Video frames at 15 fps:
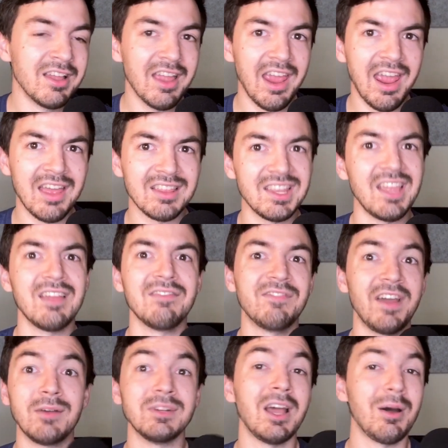and they
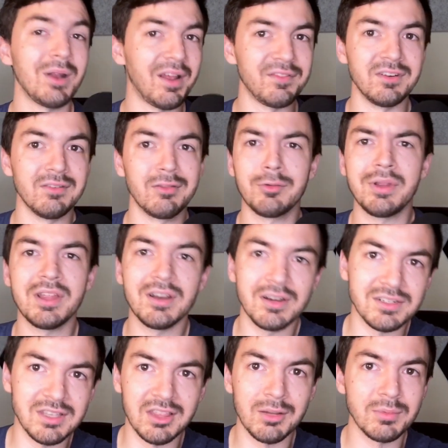found out after 3
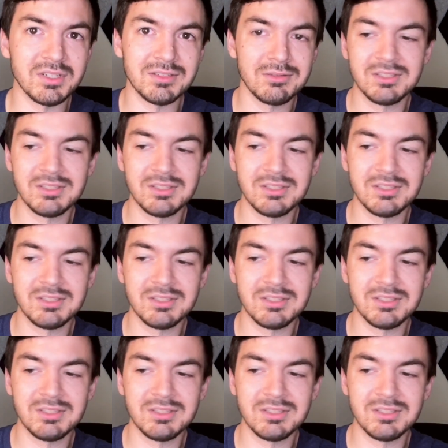years that there was